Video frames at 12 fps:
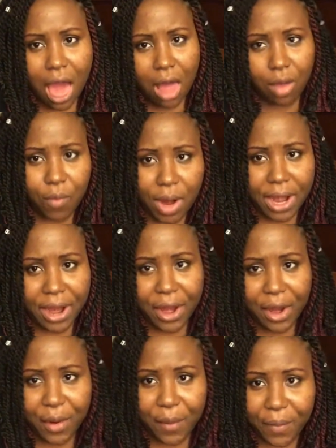our one and
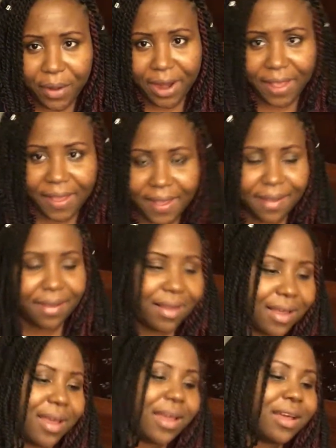only,
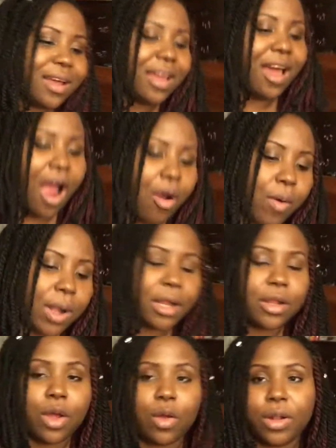our one
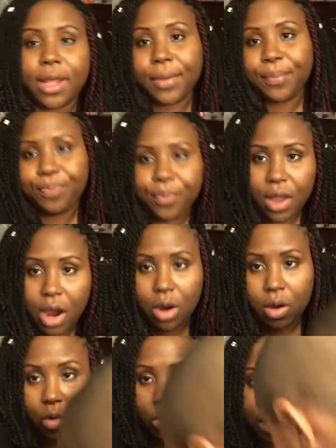and only, our
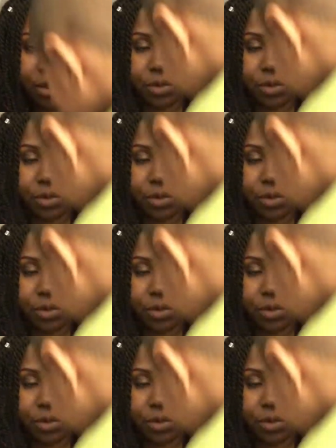only